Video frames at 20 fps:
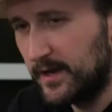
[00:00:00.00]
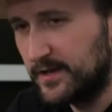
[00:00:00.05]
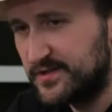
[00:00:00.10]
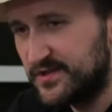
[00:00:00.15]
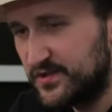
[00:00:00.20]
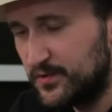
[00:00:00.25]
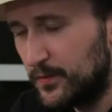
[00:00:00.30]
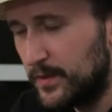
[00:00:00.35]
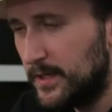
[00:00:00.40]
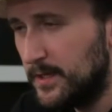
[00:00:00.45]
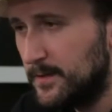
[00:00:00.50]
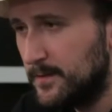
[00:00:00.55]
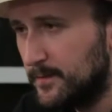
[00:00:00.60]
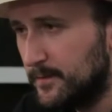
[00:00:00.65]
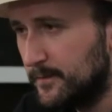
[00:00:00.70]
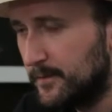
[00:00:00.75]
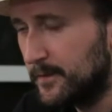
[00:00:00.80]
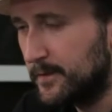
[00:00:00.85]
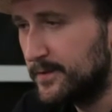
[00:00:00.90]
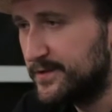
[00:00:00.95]
of sweet
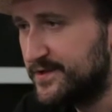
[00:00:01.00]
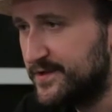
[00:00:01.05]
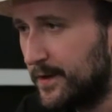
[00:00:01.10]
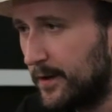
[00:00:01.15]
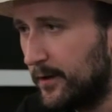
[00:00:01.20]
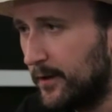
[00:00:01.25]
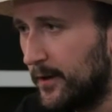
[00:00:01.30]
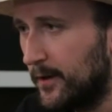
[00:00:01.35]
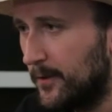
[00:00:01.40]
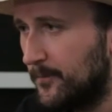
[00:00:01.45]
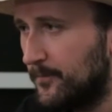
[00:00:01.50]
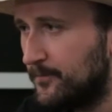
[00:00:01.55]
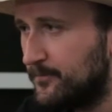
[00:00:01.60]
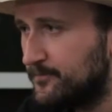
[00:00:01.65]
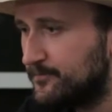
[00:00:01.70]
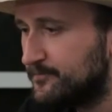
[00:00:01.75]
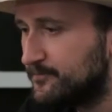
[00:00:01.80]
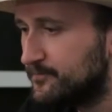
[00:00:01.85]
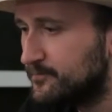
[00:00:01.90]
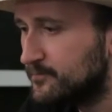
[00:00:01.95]
for an Oscuro.
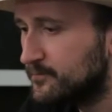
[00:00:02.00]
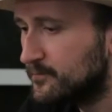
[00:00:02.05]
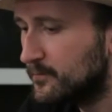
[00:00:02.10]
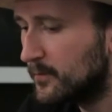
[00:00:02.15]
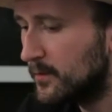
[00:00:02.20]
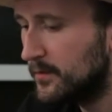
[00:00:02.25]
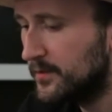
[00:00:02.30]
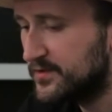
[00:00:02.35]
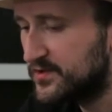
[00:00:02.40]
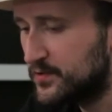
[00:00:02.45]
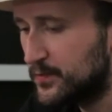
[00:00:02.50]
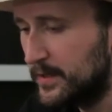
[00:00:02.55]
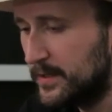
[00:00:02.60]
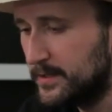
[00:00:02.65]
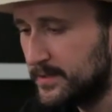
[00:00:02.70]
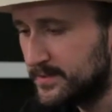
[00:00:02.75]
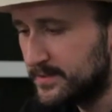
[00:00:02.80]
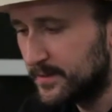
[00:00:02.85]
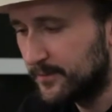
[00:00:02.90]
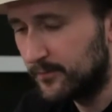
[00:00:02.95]
The
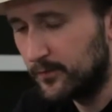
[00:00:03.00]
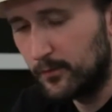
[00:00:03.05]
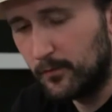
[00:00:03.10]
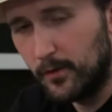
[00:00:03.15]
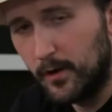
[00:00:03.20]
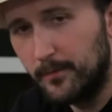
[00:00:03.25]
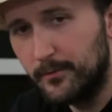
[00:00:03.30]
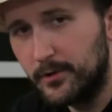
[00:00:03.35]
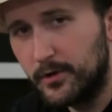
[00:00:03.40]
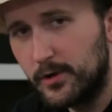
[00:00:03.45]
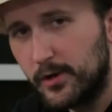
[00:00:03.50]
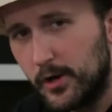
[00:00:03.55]
sweetness of the rum and